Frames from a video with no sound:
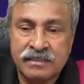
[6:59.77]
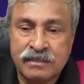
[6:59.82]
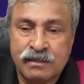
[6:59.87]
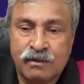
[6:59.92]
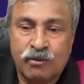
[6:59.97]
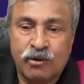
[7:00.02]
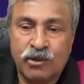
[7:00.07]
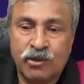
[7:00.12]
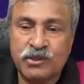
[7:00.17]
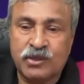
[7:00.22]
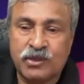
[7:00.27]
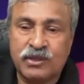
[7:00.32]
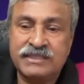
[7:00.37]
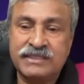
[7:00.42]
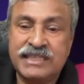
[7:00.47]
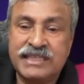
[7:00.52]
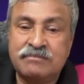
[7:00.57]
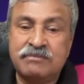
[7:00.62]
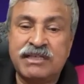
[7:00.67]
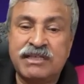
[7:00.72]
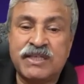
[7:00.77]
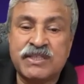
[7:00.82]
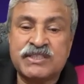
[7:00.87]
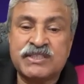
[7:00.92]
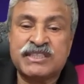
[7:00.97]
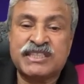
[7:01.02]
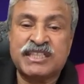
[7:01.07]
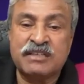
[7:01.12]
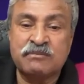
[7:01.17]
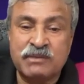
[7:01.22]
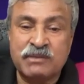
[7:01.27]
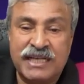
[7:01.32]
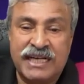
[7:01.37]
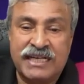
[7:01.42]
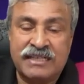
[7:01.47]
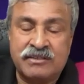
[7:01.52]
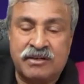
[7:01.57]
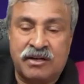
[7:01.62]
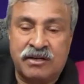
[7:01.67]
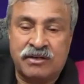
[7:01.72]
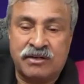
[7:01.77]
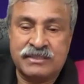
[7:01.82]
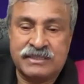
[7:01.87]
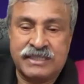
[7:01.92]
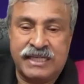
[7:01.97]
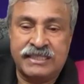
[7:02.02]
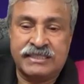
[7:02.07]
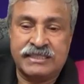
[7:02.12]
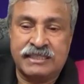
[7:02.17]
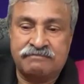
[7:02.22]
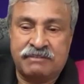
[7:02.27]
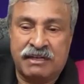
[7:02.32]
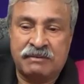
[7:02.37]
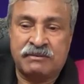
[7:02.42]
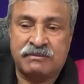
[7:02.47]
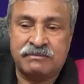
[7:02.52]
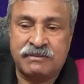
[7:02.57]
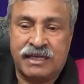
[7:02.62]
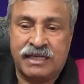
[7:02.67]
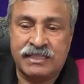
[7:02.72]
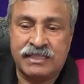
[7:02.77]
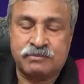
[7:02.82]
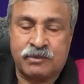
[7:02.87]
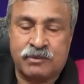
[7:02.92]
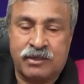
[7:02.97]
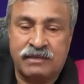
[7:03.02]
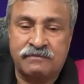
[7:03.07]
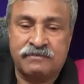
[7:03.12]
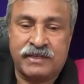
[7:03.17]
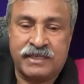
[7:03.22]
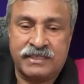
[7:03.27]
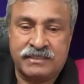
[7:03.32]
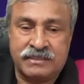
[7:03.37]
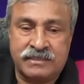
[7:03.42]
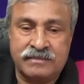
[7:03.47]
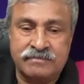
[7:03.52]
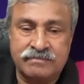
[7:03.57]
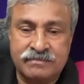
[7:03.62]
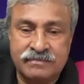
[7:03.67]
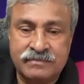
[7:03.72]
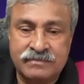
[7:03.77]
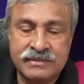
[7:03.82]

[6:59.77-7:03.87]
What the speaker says: Ozone is able to stimulate chondrocytes and fibroblast proliferation